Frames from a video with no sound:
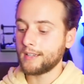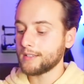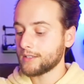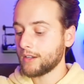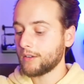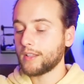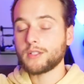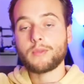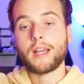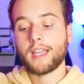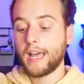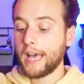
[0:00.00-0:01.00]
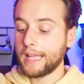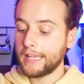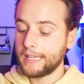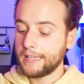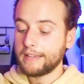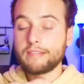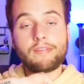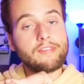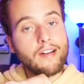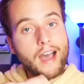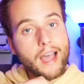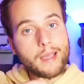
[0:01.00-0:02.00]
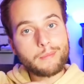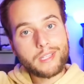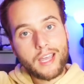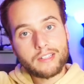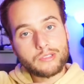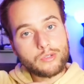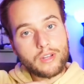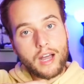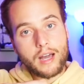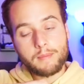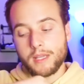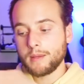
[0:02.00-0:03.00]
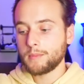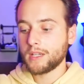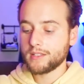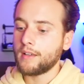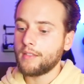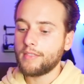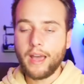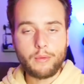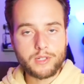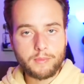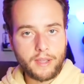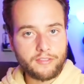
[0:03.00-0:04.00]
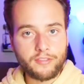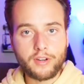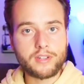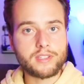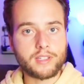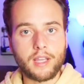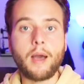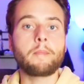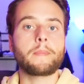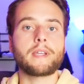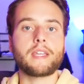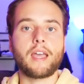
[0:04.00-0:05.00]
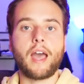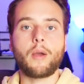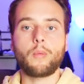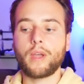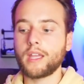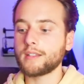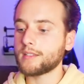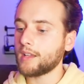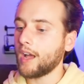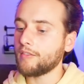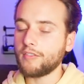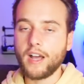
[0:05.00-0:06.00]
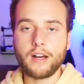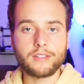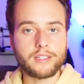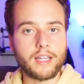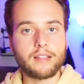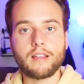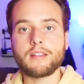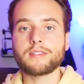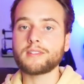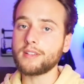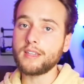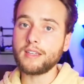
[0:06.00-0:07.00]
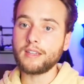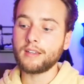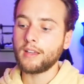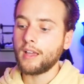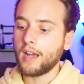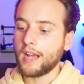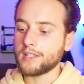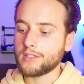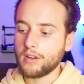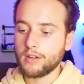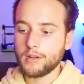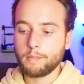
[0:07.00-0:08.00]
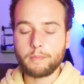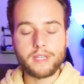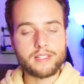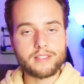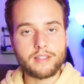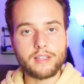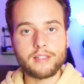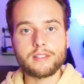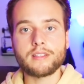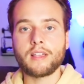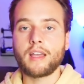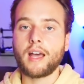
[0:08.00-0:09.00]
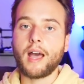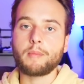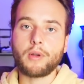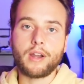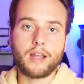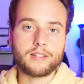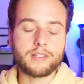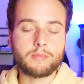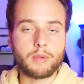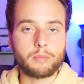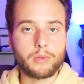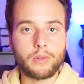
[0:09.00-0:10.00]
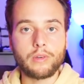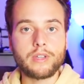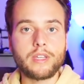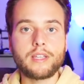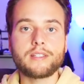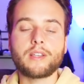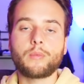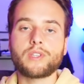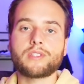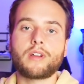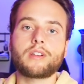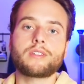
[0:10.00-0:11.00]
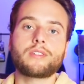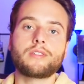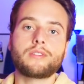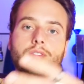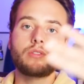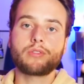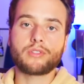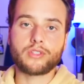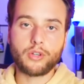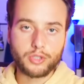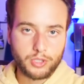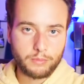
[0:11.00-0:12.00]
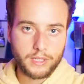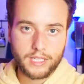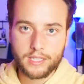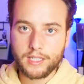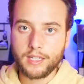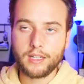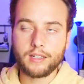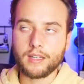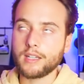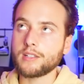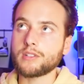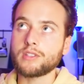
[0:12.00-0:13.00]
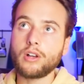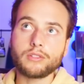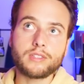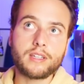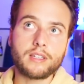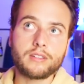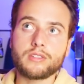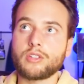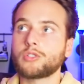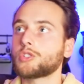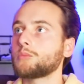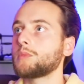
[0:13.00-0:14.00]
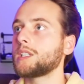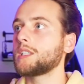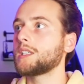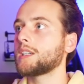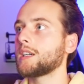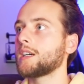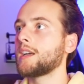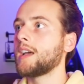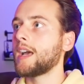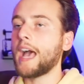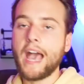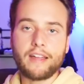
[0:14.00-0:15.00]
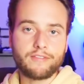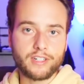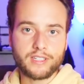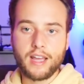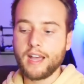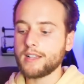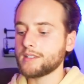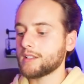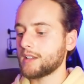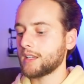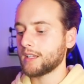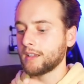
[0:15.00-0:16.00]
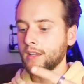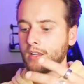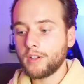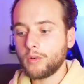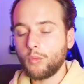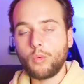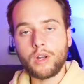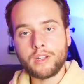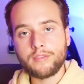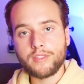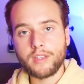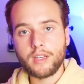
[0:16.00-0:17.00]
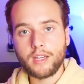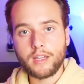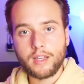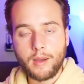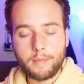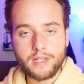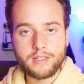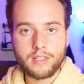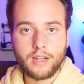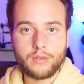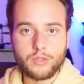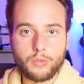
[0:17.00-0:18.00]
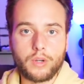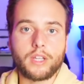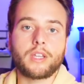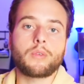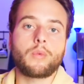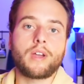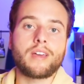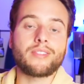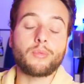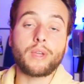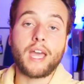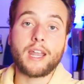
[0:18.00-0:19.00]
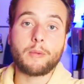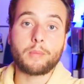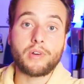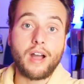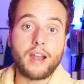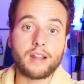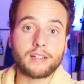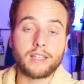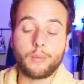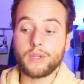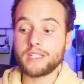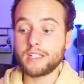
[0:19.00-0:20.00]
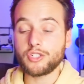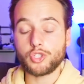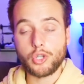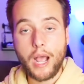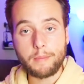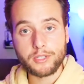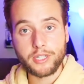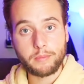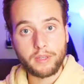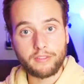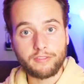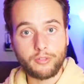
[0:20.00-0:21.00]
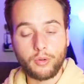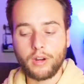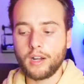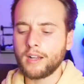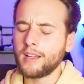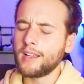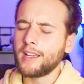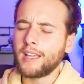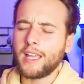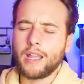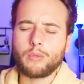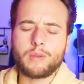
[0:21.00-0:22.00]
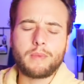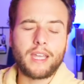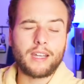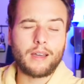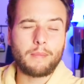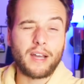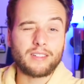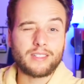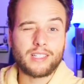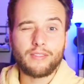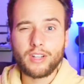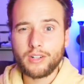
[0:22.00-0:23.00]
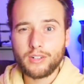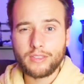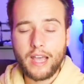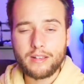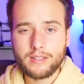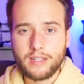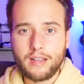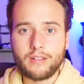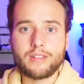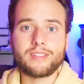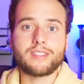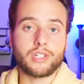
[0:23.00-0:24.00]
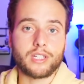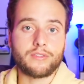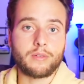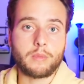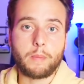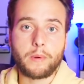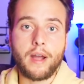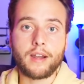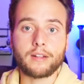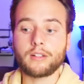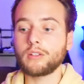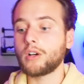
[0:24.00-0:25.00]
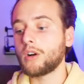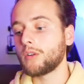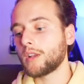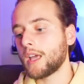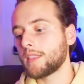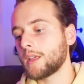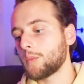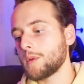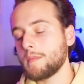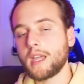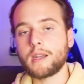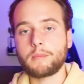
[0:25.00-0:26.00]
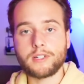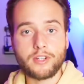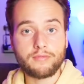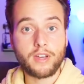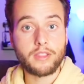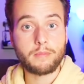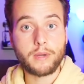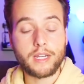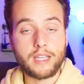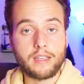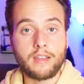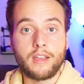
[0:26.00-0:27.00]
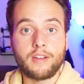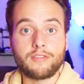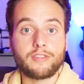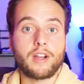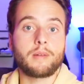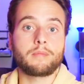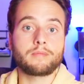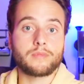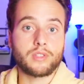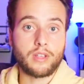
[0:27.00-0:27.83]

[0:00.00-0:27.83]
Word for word: So that's why I got Vibe tattooed on me because that was my first company. I went, I filed an LLC, I started a business, I brought on some employees, and we started to do social media consulting, social media advertising. One of the companies that I was working with, we had a product that we did drop shipping for and we made about $700,000 just from the product alone, and then we made a bunch of other money from